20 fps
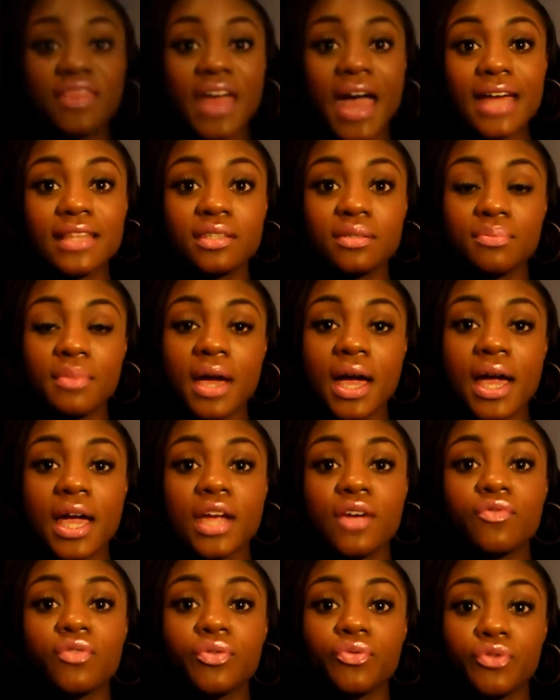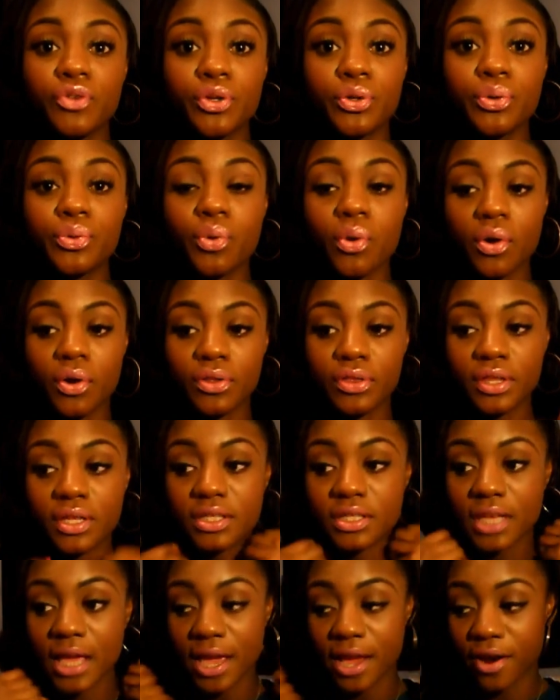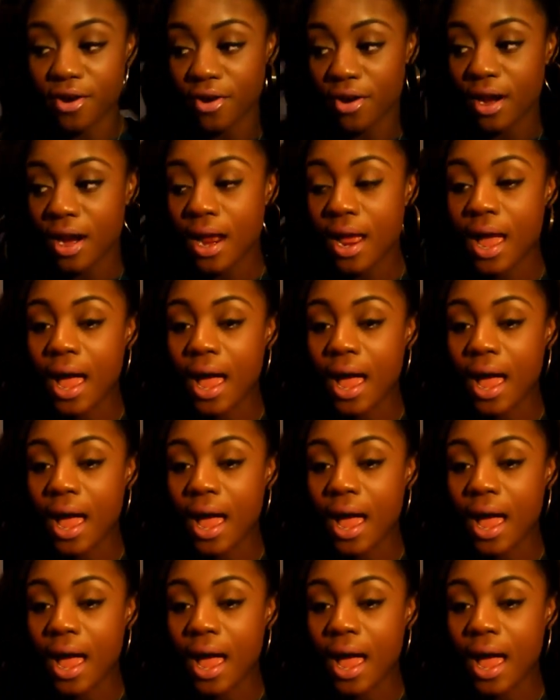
That's my review on this hair.